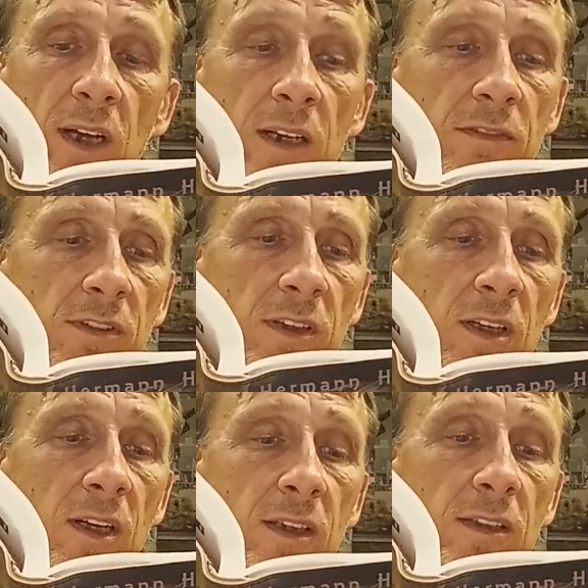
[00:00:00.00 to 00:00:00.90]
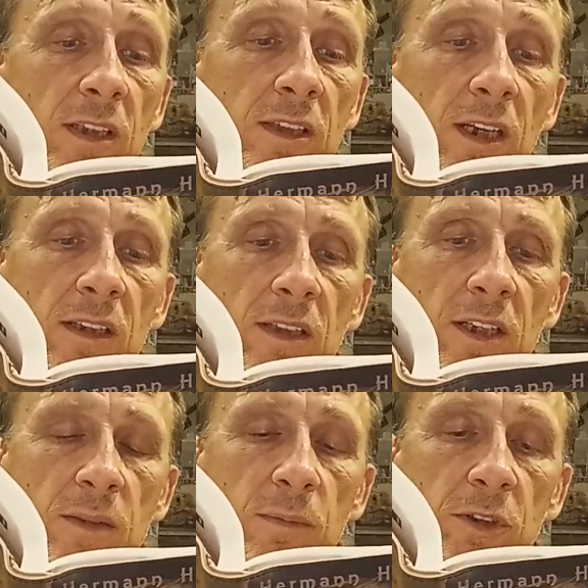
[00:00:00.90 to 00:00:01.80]
life. They take the
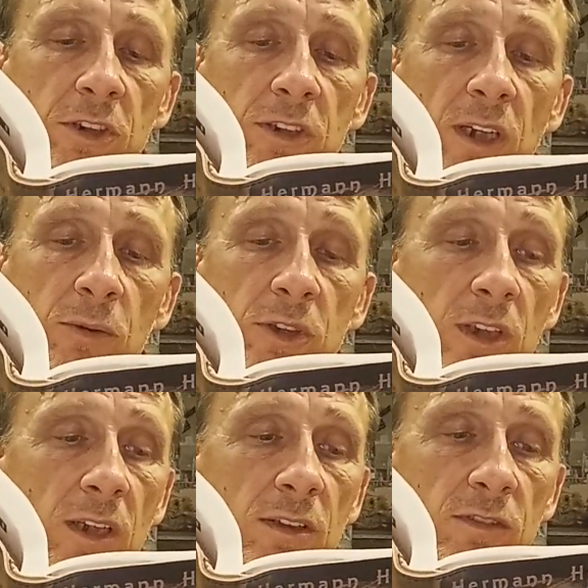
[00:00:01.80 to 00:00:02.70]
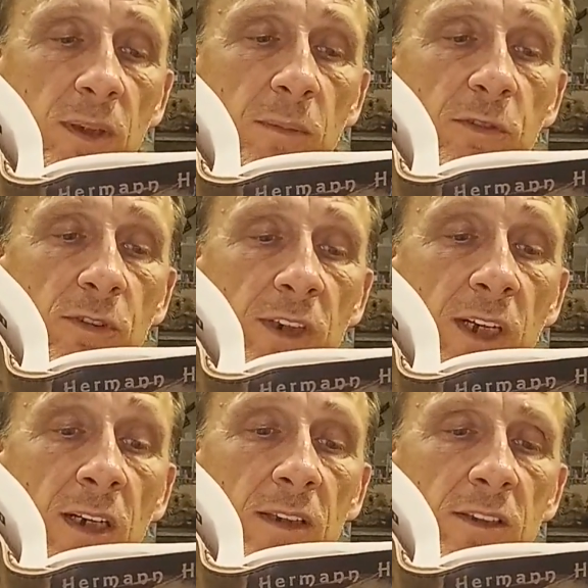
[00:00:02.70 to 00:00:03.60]
images outside of them for
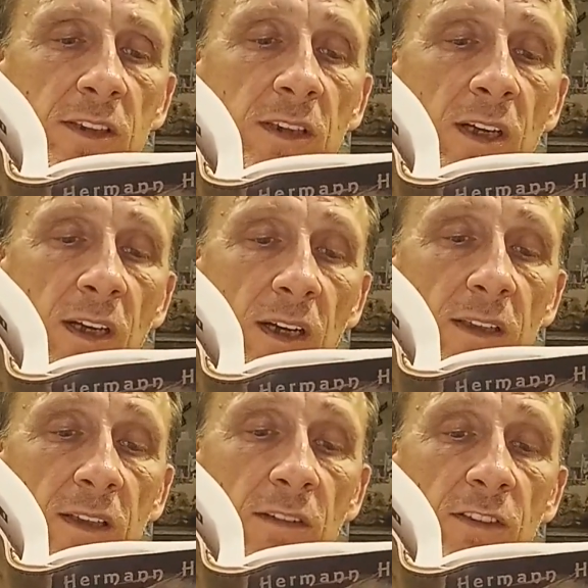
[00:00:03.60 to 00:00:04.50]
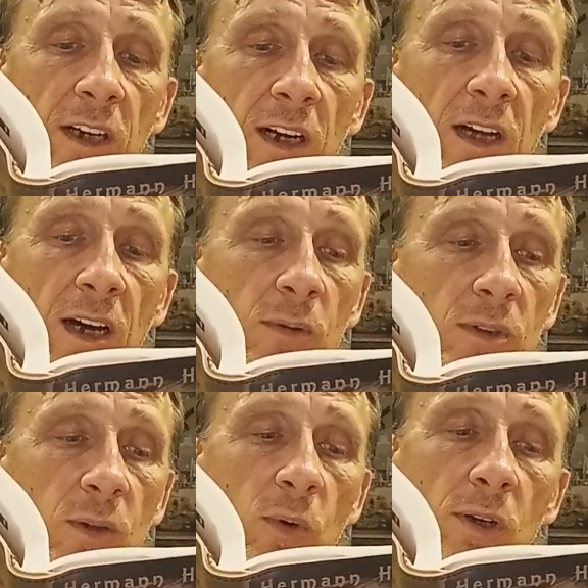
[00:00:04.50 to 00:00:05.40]
reality and never allow
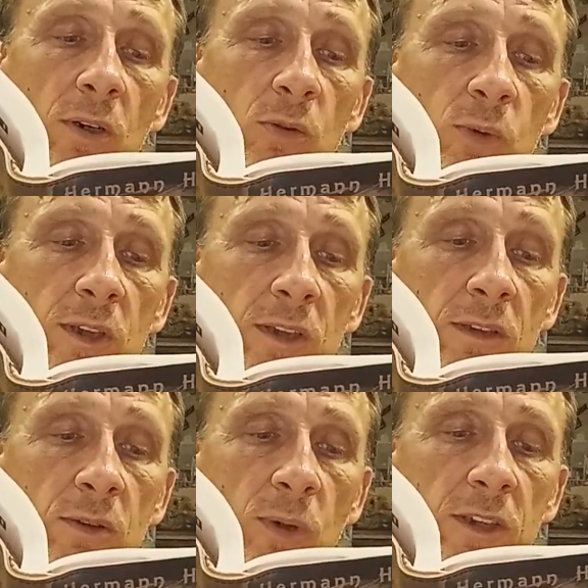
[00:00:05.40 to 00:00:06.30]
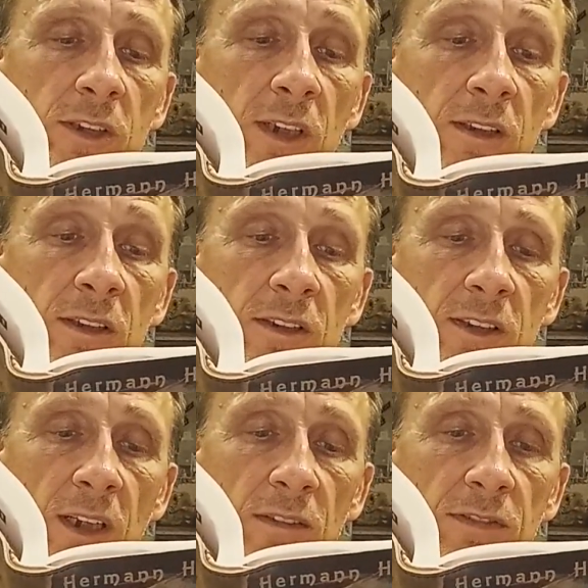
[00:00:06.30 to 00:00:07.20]
the world within to assert
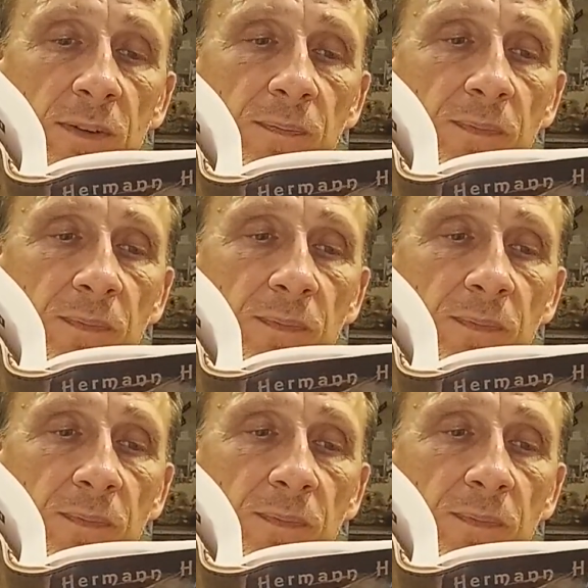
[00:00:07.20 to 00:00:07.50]
itself.